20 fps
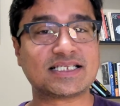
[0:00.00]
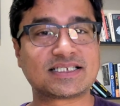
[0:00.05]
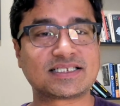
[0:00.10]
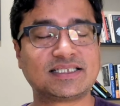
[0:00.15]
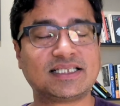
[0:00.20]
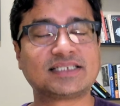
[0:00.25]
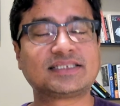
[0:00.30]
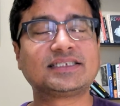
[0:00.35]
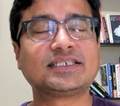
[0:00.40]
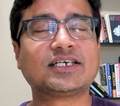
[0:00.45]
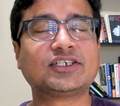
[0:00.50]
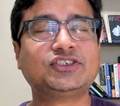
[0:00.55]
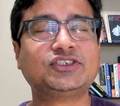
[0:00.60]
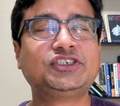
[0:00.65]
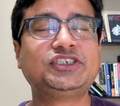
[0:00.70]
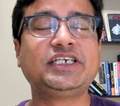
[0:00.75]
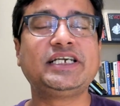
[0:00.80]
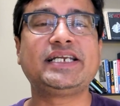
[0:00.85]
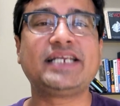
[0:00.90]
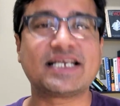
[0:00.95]
This is a
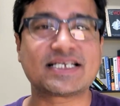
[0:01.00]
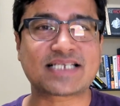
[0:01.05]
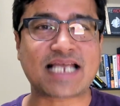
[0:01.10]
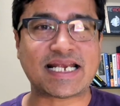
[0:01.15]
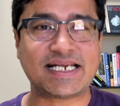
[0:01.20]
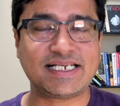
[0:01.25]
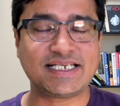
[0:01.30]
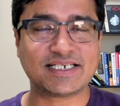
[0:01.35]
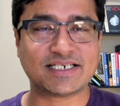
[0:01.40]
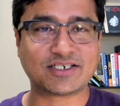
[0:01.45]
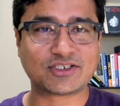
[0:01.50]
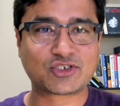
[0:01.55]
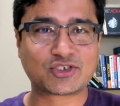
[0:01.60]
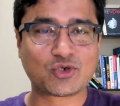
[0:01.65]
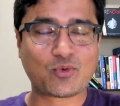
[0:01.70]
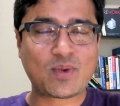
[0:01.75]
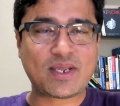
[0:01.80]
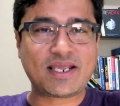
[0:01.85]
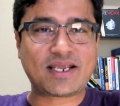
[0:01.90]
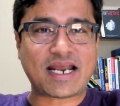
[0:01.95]
genius idea. So
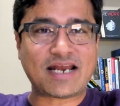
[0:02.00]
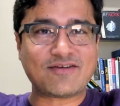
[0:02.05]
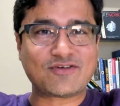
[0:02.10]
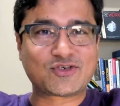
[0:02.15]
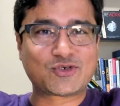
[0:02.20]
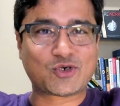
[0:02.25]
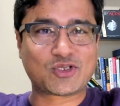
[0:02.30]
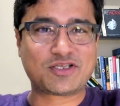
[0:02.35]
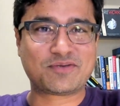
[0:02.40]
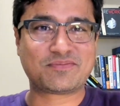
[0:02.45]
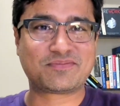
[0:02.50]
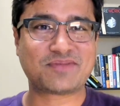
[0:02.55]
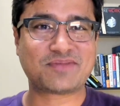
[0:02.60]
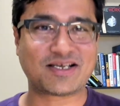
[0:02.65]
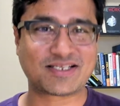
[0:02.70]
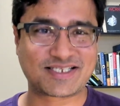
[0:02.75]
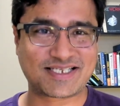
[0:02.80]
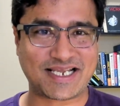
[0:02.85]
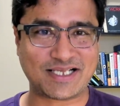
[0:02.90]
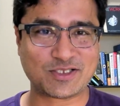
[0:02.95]
we kind of show them a
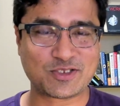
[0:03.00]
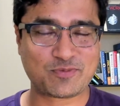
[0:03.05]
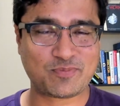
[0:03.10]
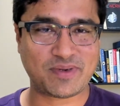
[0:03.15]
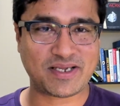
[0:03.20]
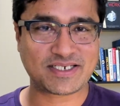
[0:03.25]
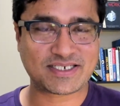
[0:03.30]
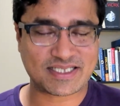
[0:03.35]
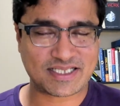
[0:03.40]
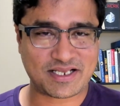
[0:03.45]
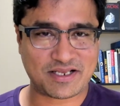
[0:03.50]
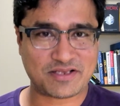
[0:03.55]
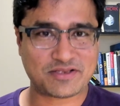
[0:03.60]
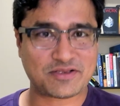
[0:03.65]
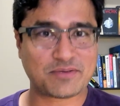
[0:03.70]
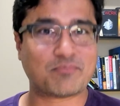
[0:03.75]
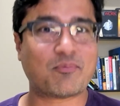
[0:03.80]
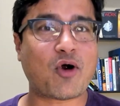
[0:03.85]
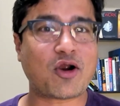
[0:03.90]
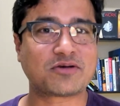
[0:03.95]
sales pitch. And then at the
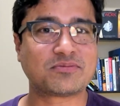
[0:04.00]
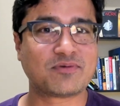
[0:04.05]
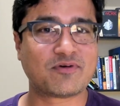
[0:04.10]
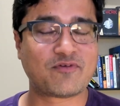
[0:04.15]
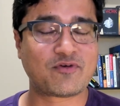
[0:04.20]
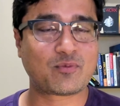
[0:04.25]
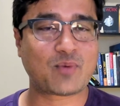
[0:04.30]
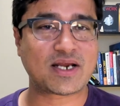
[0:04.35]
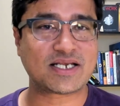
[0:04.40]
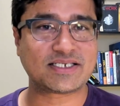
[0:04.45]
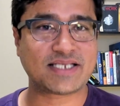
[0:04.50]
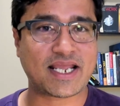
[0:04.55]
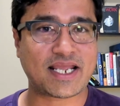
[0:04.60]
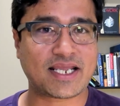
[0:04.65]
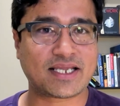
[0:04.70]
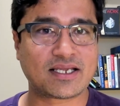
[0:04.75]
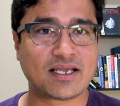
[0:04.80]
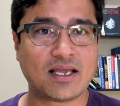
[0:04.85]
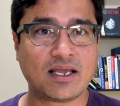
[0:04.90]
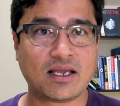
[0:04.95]
bottom of it, we're
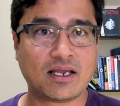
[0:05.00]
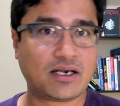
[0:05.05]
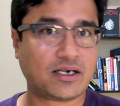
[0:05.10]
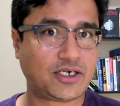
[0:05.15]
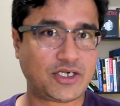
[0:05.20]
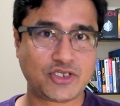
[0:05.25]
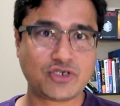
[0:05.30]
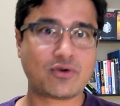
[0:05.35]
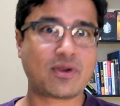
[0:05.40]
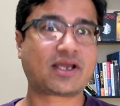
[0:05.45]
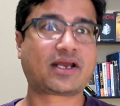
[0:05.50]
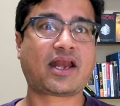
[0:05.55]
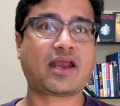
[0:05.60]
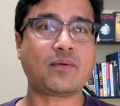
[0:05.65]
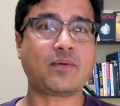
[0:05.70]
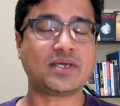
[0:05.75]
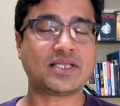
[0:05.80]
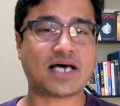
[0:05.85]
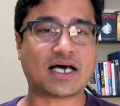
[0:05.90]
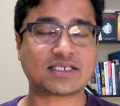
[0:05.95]
saying, do you agree
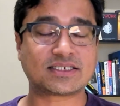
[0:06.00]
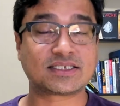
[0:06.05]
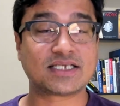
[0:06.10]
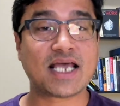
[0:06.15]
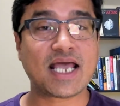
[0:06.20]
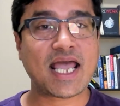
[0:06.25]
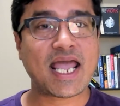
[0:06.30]
with us?